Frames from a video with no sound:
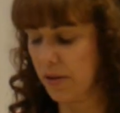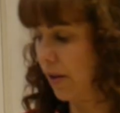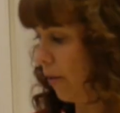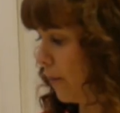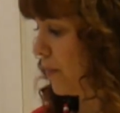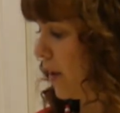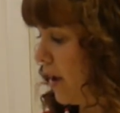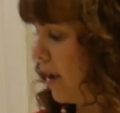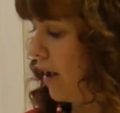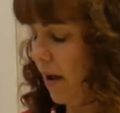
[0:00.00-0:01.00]
So
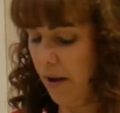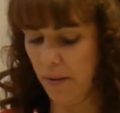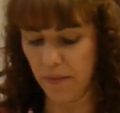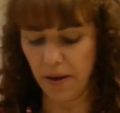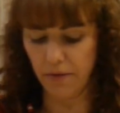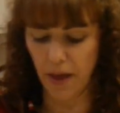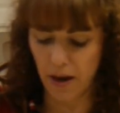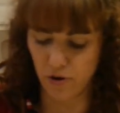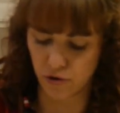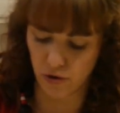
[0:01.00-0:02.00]
give
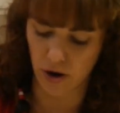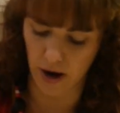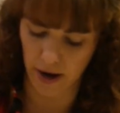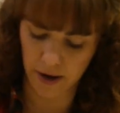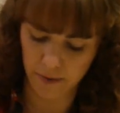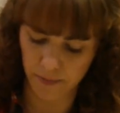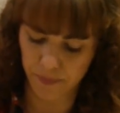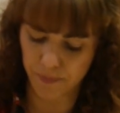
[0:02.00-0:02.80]
that a try.